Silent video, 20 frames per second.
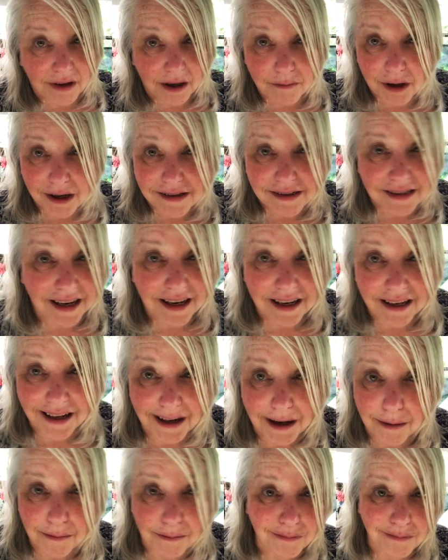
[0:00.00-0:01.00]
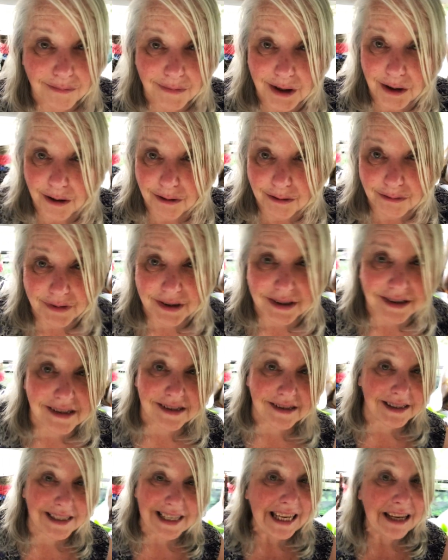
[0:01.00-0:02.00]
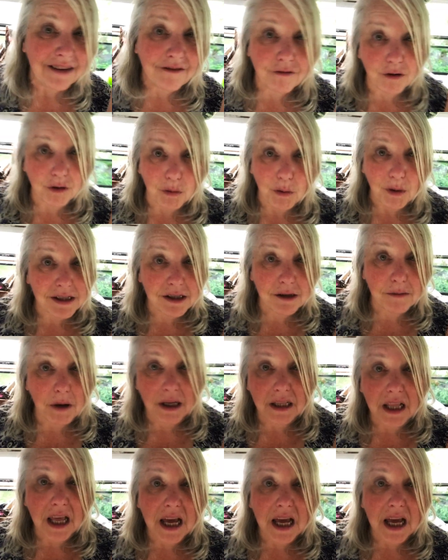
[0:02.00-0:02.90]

I'm not saying that I'm, you know, this is it for the rest of my